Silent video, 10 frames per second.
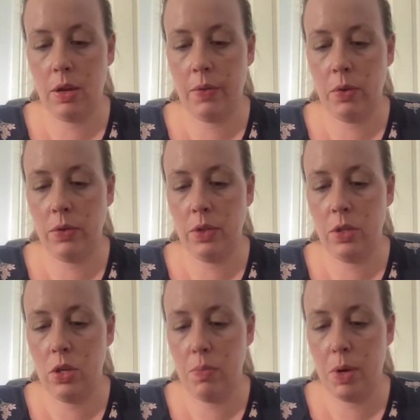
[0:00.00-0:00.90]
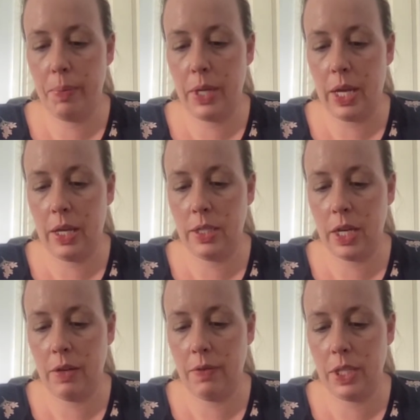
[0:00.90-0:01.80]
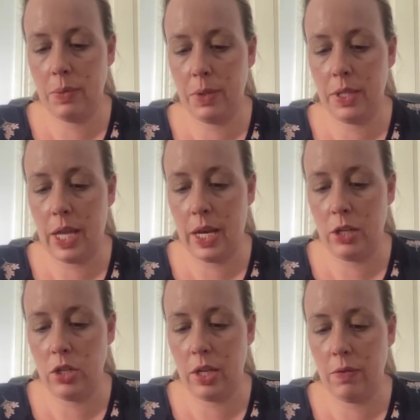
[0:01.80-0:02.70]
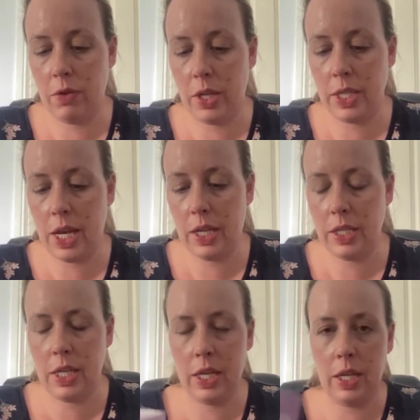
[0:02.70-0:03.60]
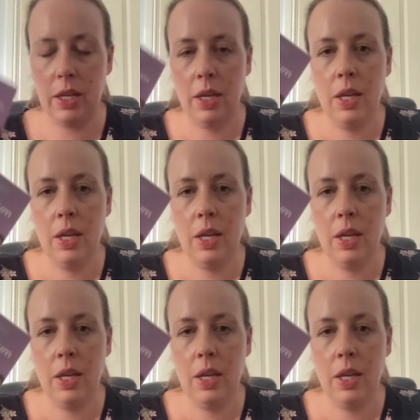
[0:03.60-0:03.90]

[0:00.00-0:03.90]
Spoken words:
I've got the new Mum Care Daily Vitamins Energy and Vitality.